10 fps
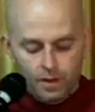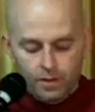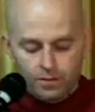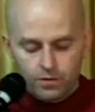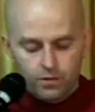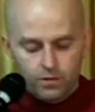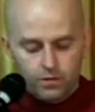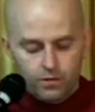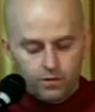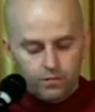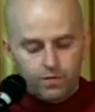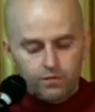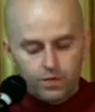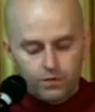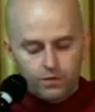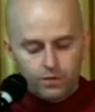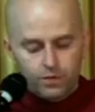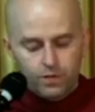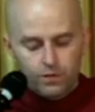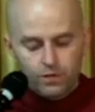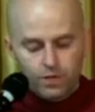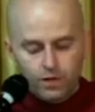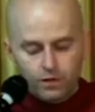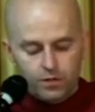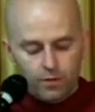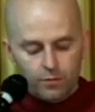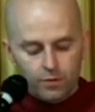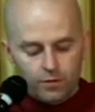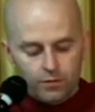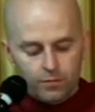It's the 15th sutta in the second chapter.